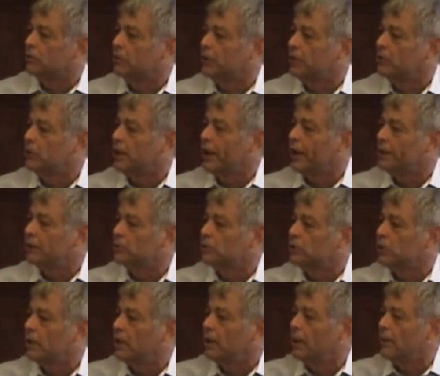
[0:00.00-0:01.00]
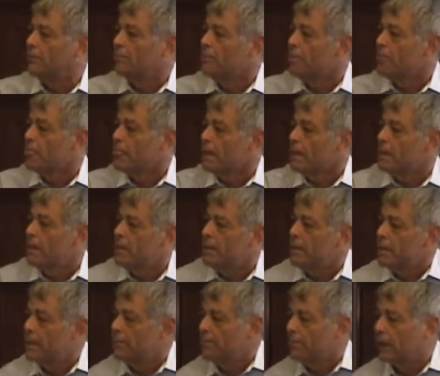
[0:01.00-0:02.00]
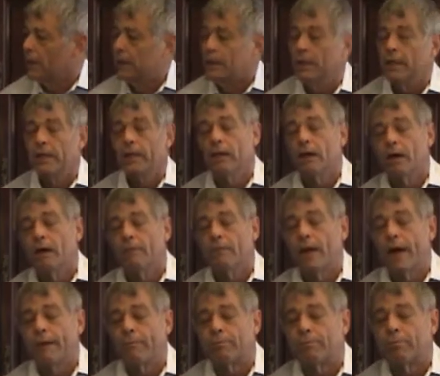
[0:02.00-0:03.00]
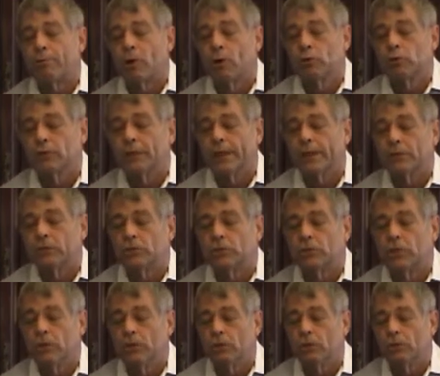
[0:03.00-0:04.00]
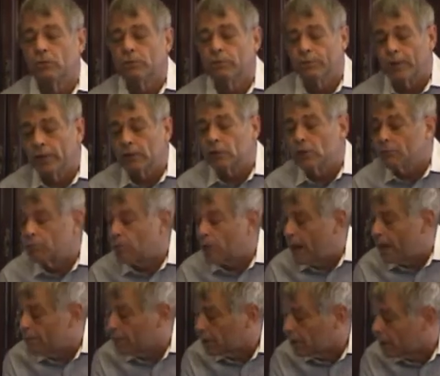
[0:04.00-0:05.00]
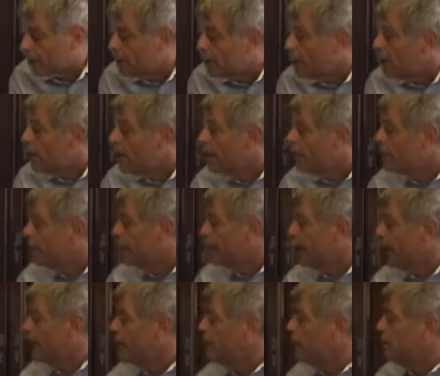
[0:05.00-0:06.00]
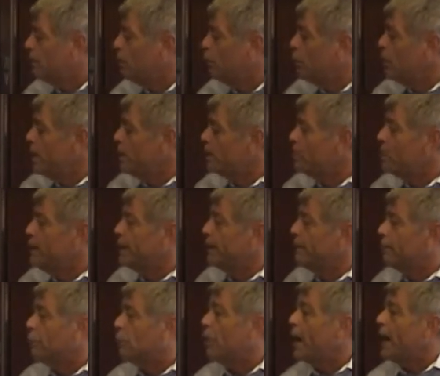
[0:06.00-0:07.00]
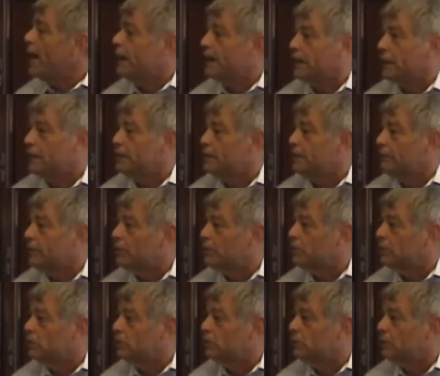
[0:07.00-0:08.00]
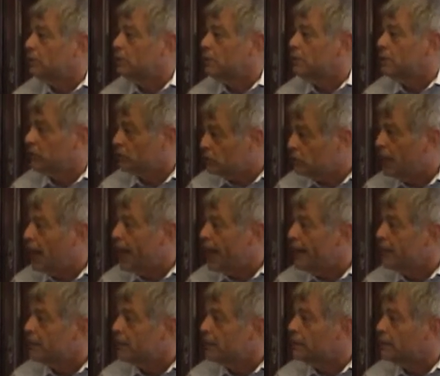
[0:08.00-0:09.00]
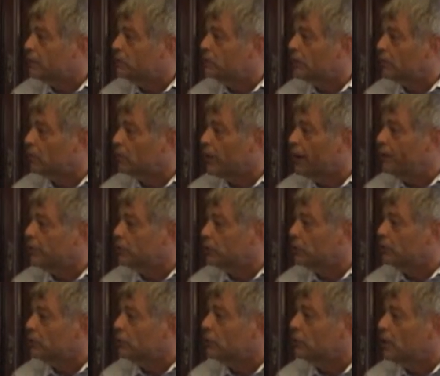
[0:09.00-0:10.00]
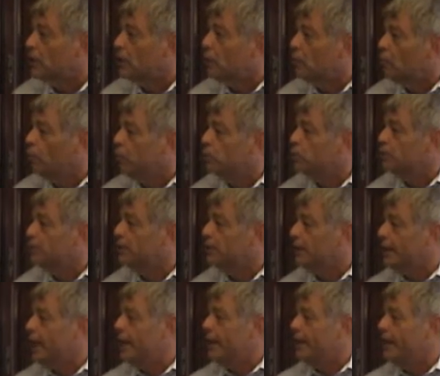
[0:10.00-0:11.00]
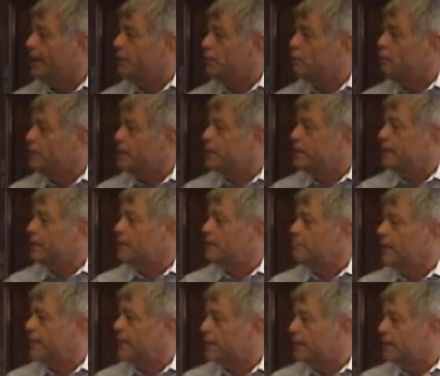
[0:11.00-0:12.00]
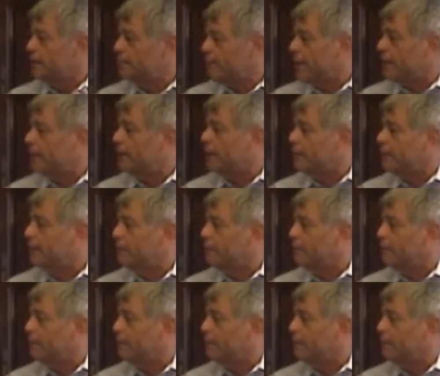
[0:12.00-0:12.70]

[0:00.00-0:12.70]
such as the ability of that process to function properly, then we can make radically different design considerations, which today we tend to make independently of